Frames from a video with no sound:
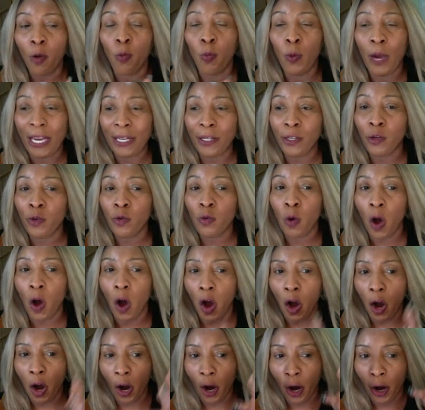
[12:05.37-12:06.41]
when you
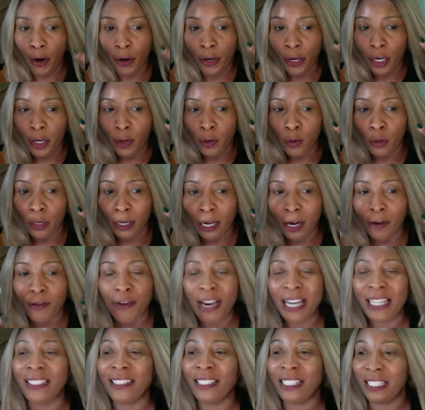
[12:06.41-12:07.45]
are
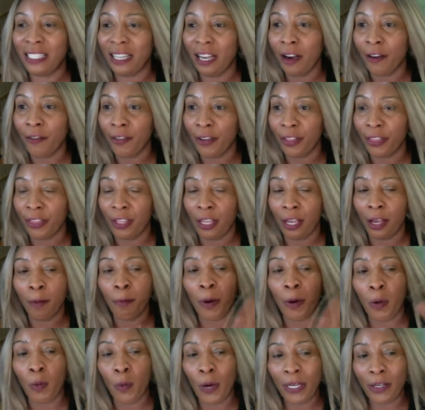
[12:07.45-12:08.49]
correcting everything.
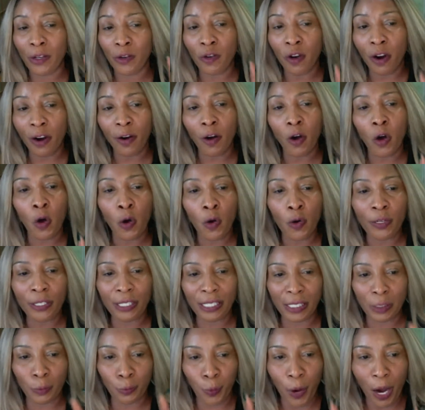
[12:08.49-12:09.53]
But when you are only
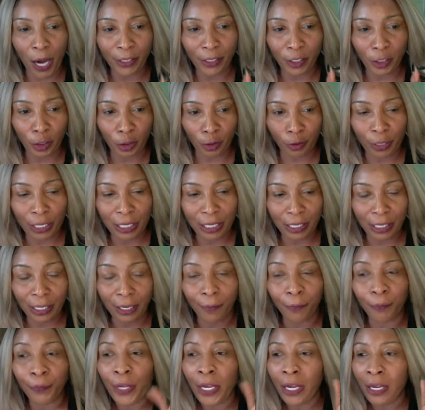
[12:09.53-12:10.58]
spot
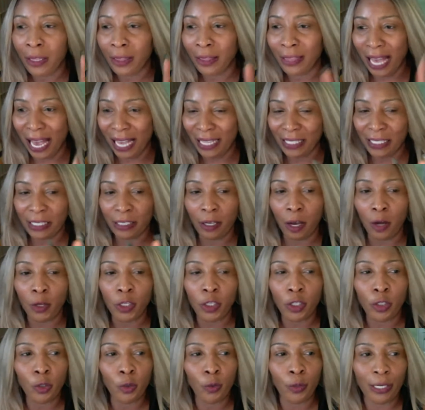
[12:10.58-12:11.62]
treating, that is how
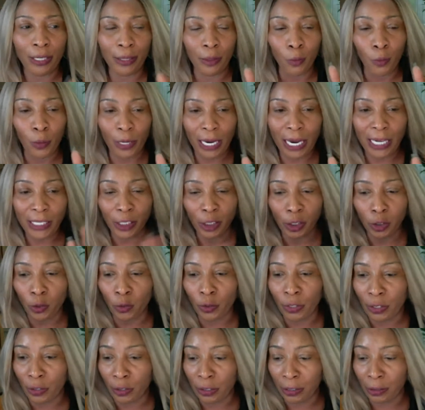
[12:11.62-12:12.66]
you do it the way I
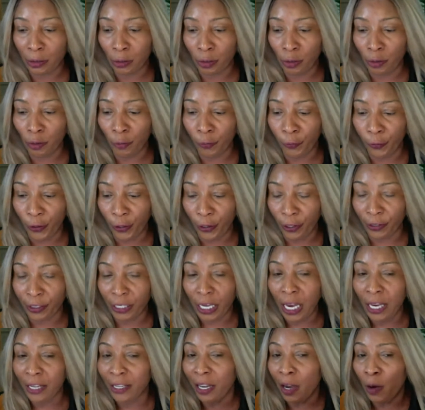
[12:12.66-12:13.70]
showed it to you first.
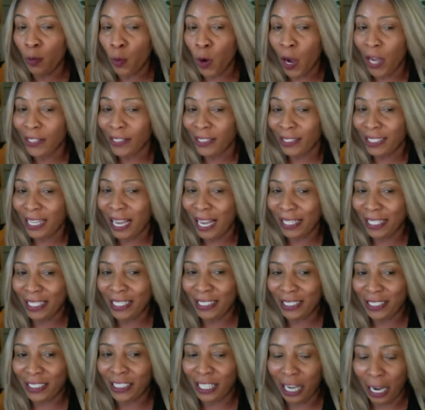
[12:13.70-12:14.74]
Now, once that
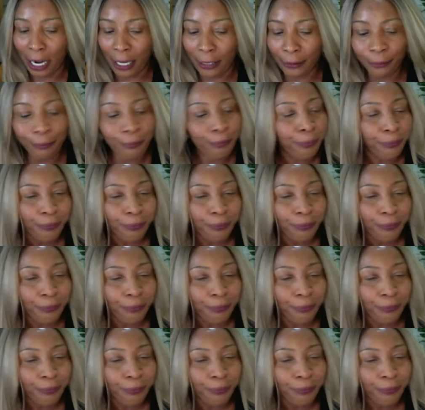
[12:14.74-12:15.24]
is done,